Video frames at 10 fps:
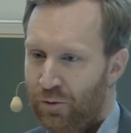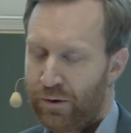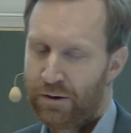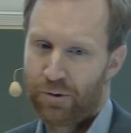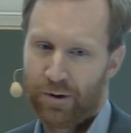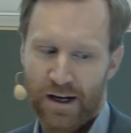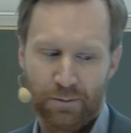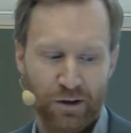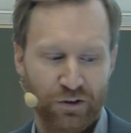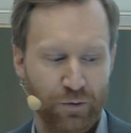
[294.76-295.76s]
we were
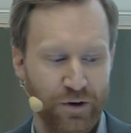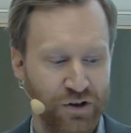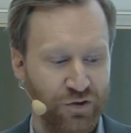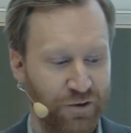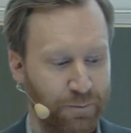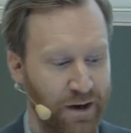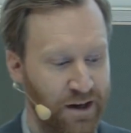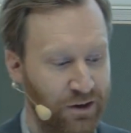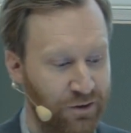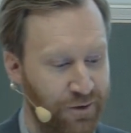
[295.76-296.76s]
able to reduce the
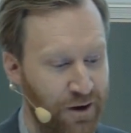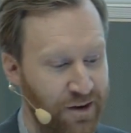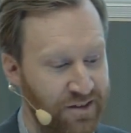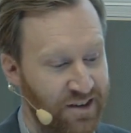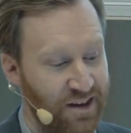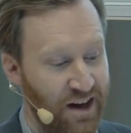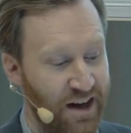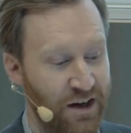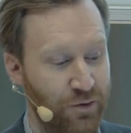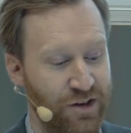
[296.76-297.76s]
pain interference
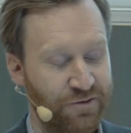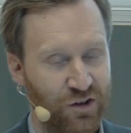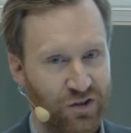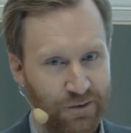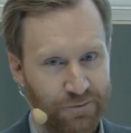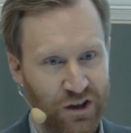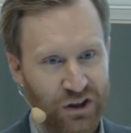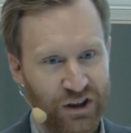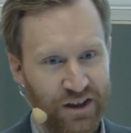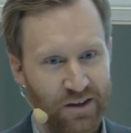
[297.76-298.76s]
and increase physical
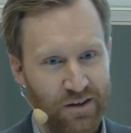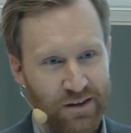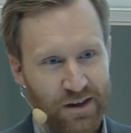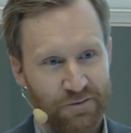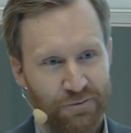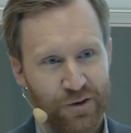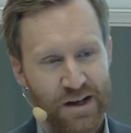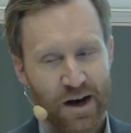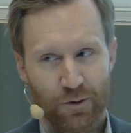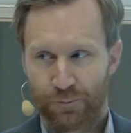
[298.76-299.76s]
function in
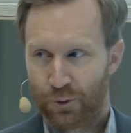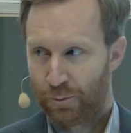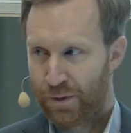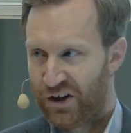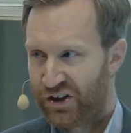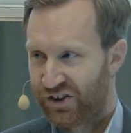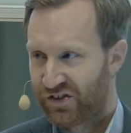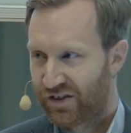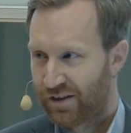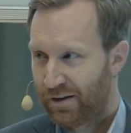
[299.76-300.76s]
3 out of 4
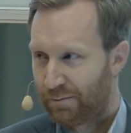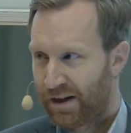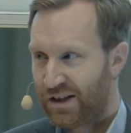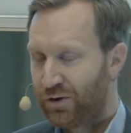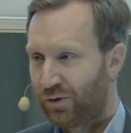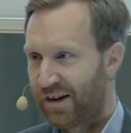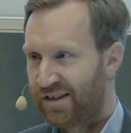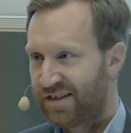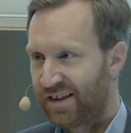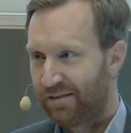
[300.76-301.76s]
patients by
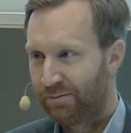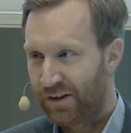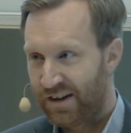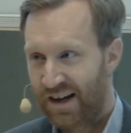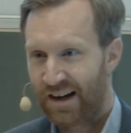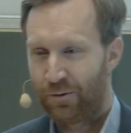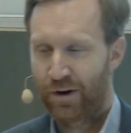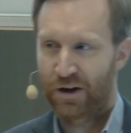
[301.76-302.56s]
utilizing the daily